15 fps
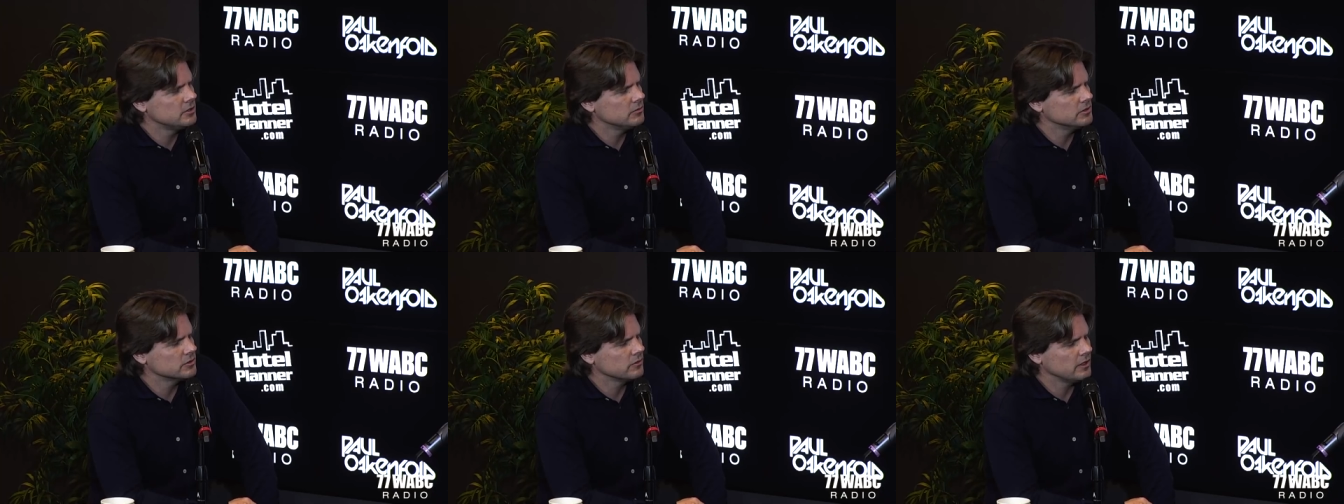
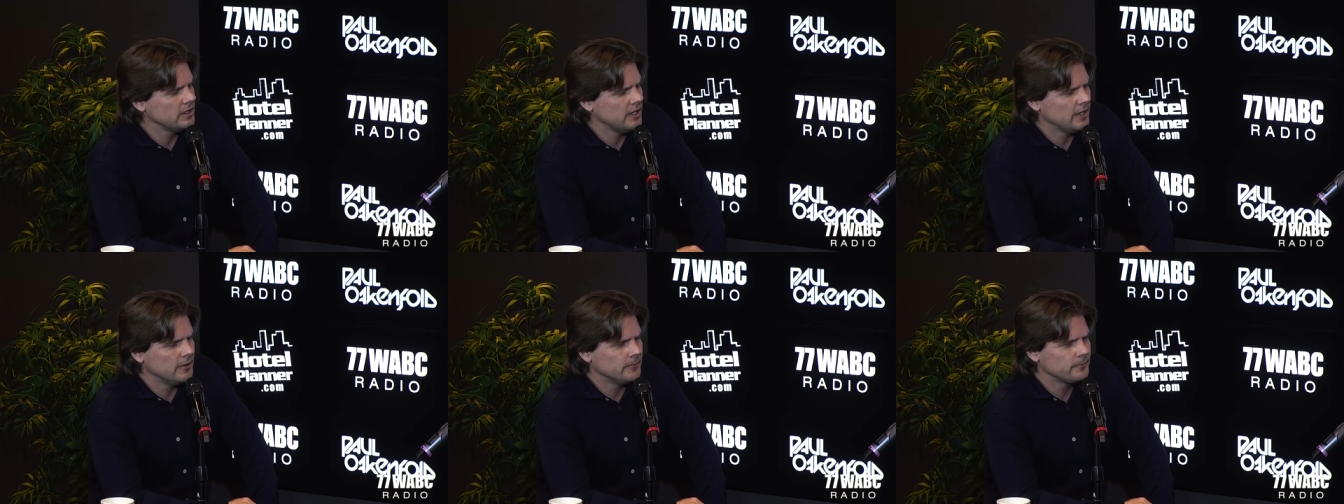to us right
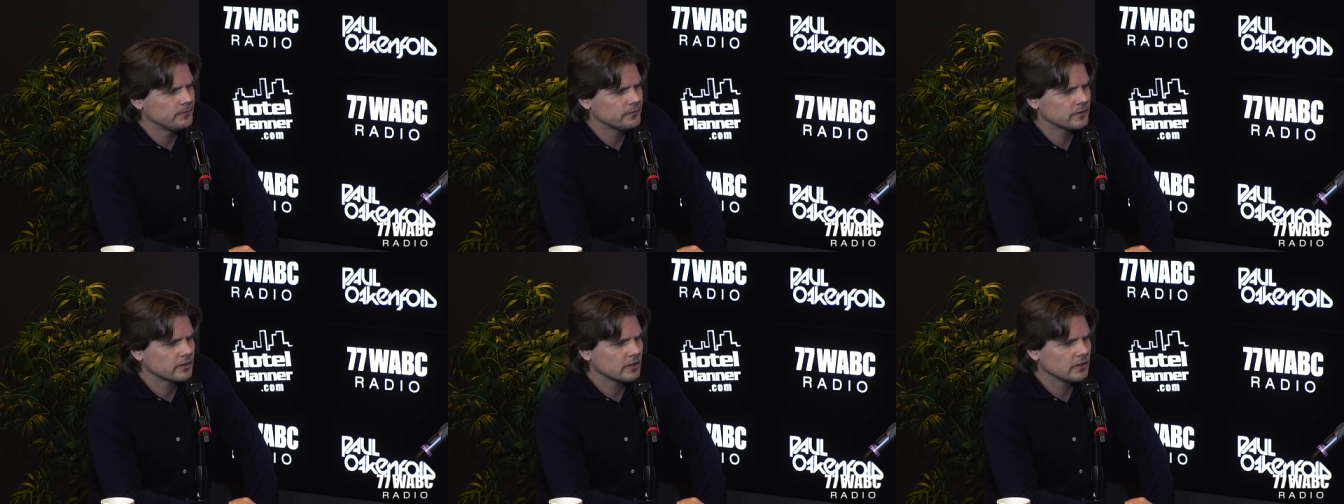now,
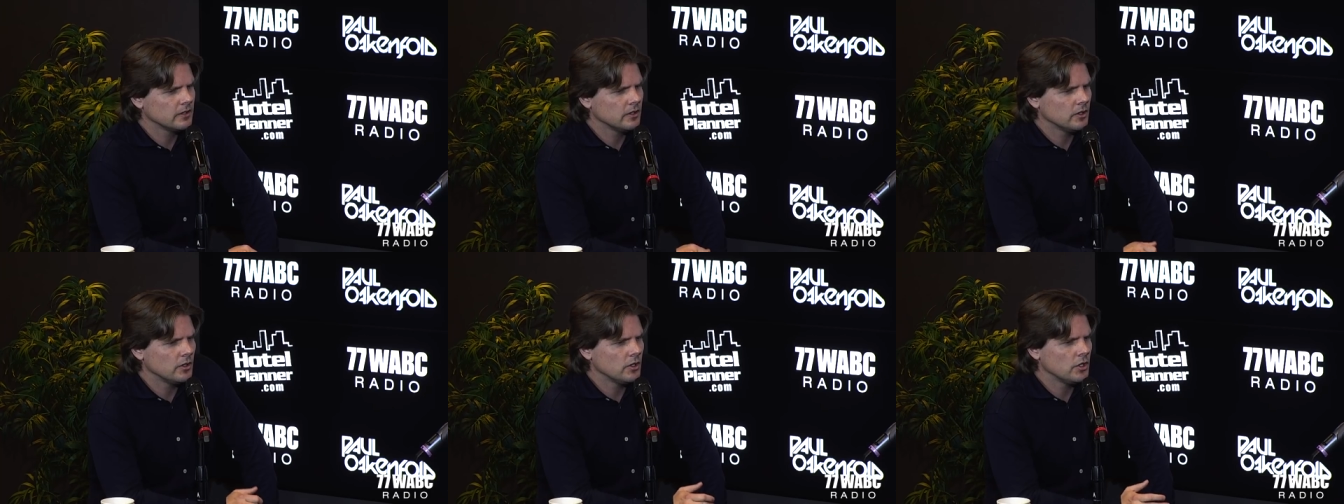
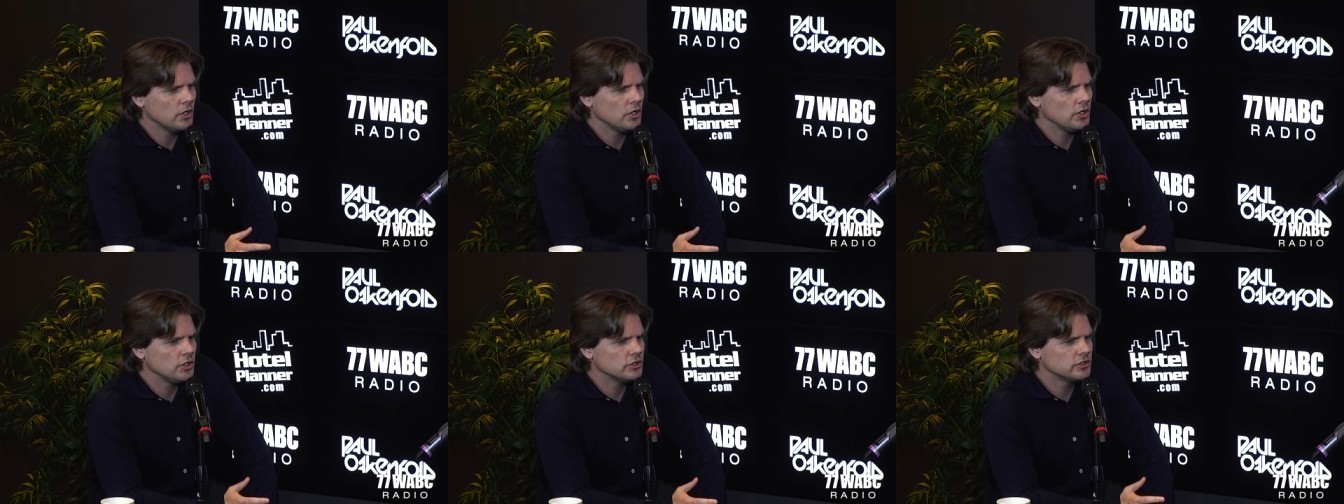
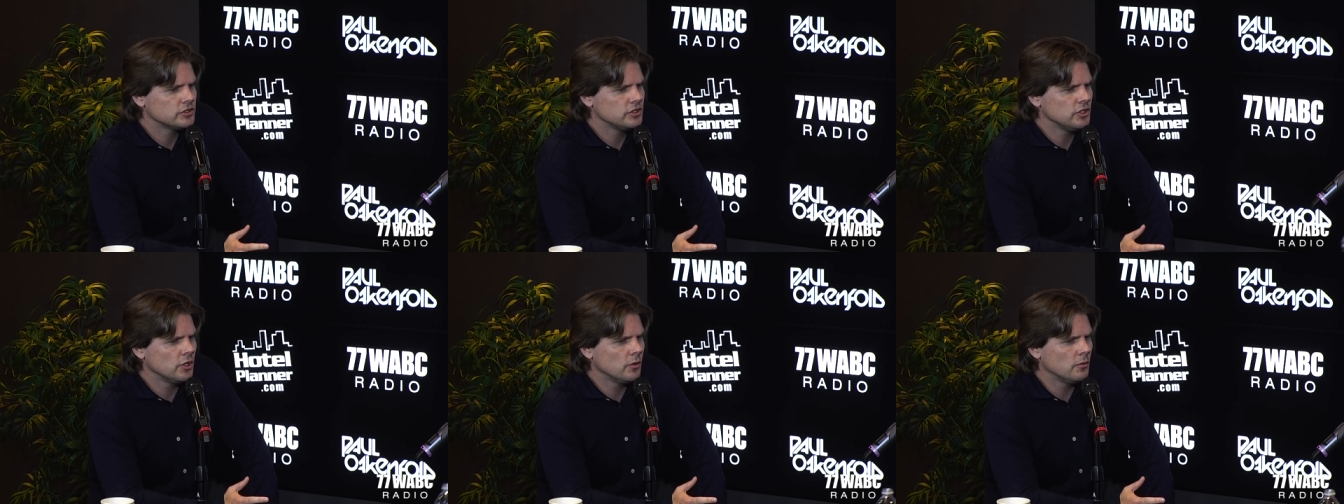
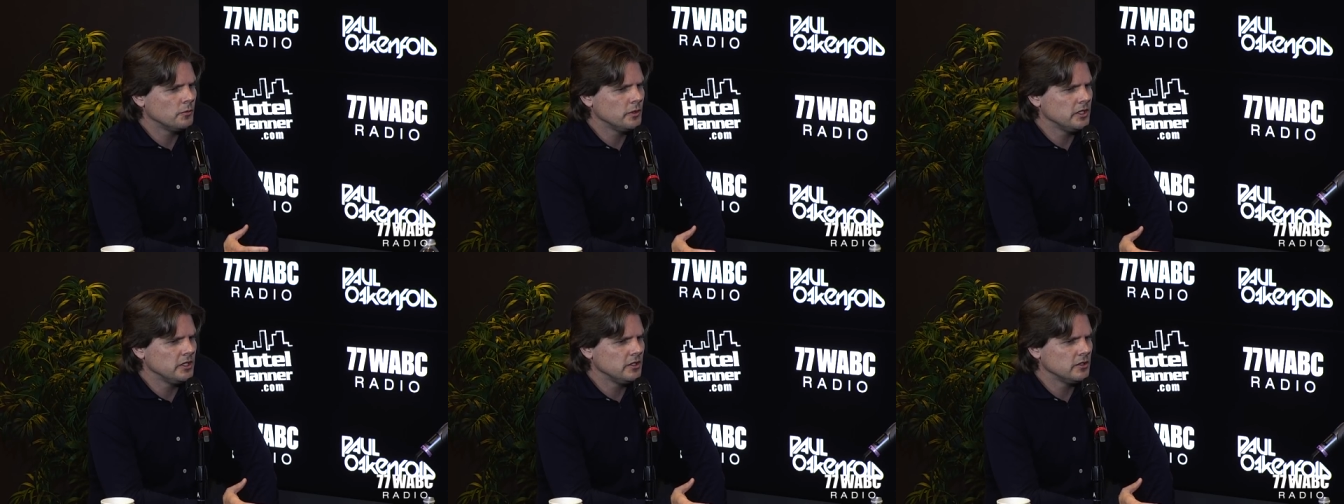you know,
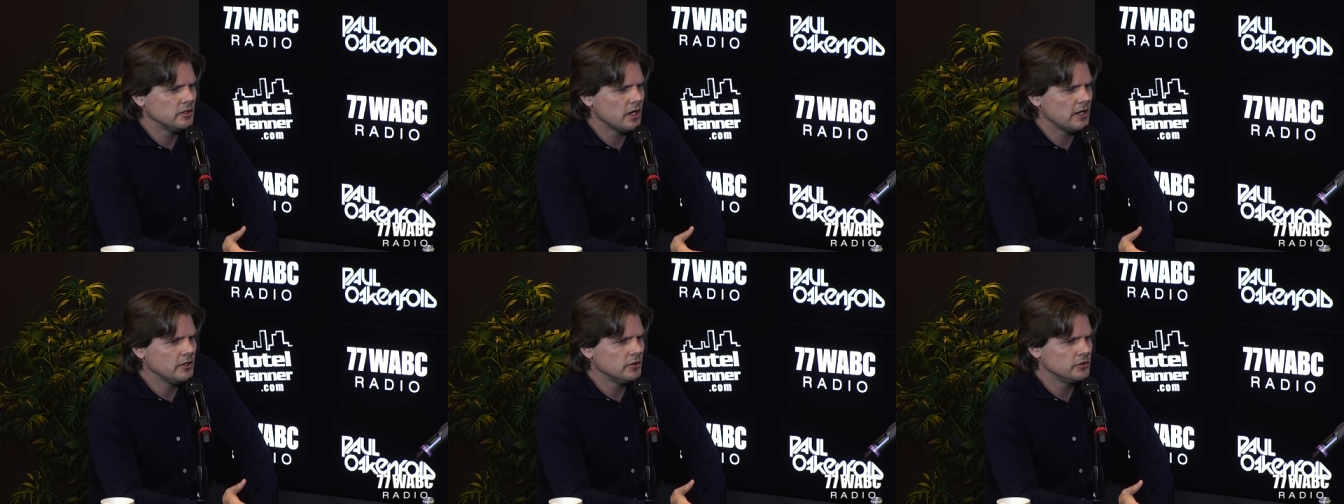
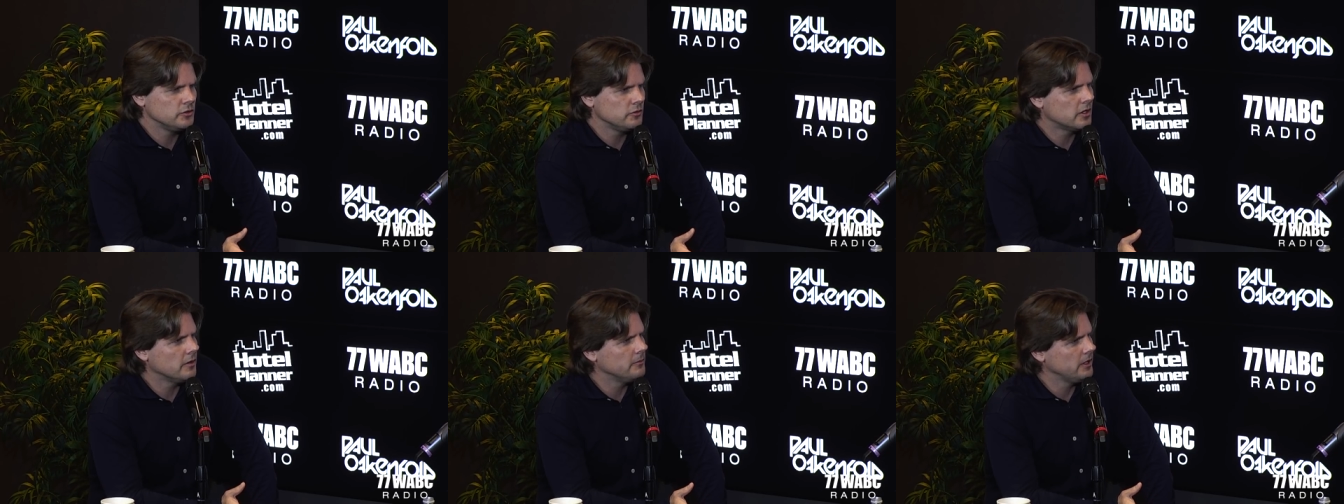I know you
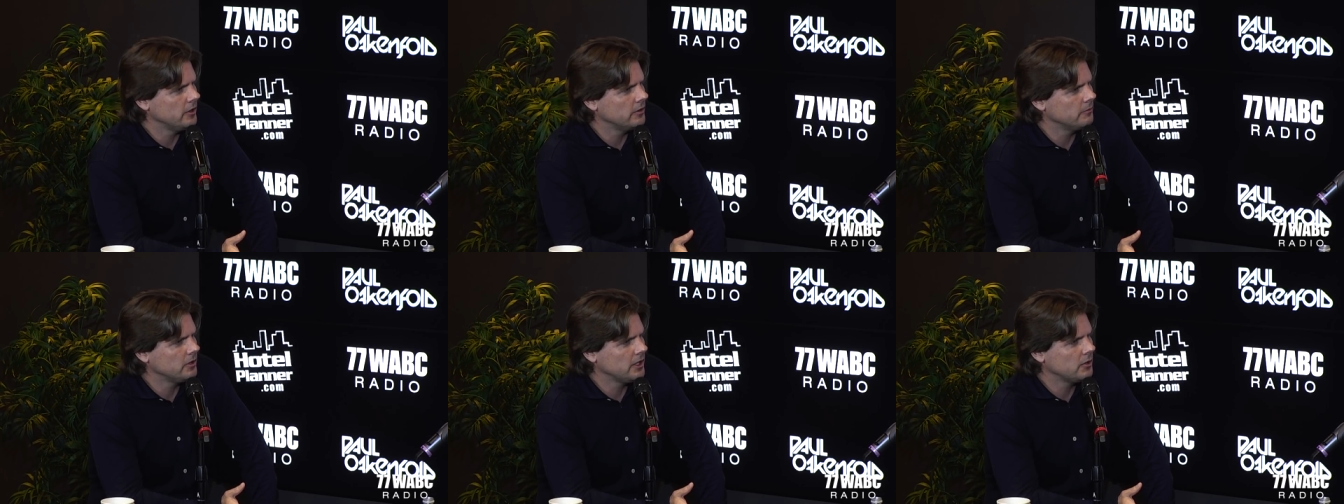come
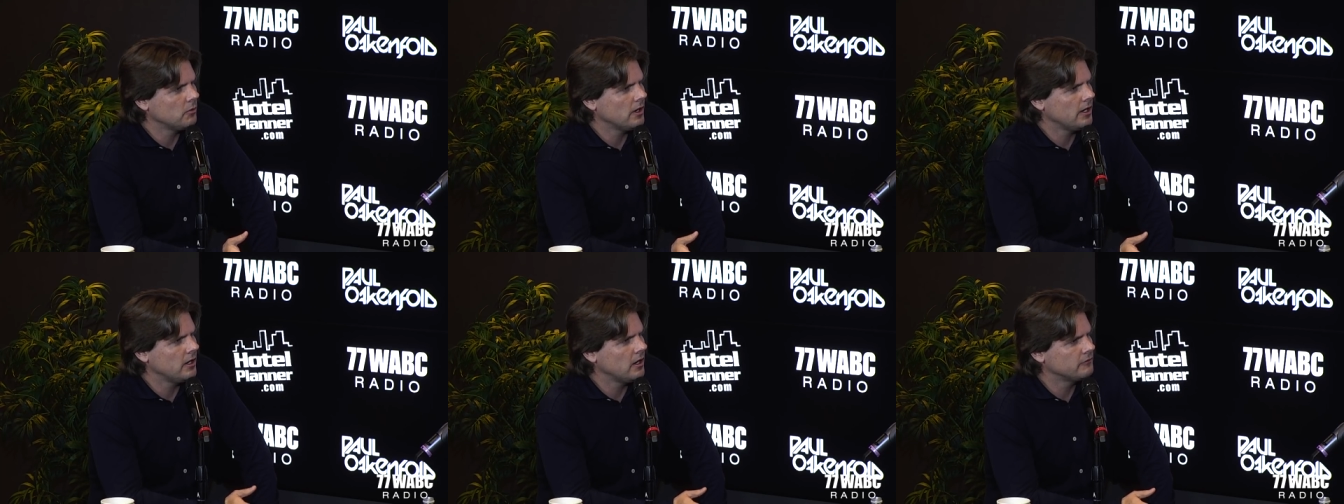here and play
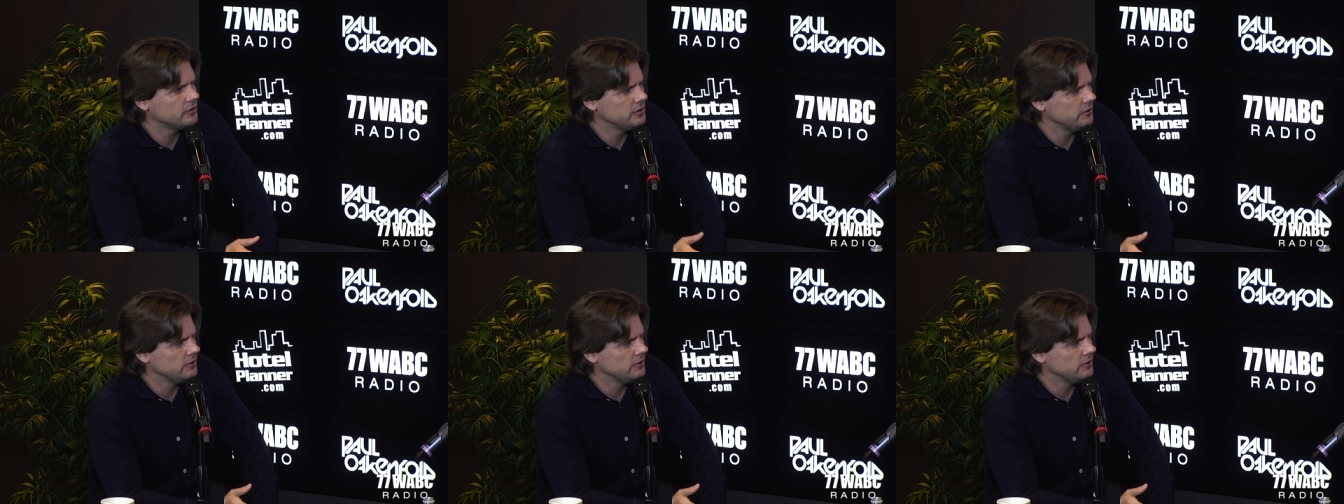quite often.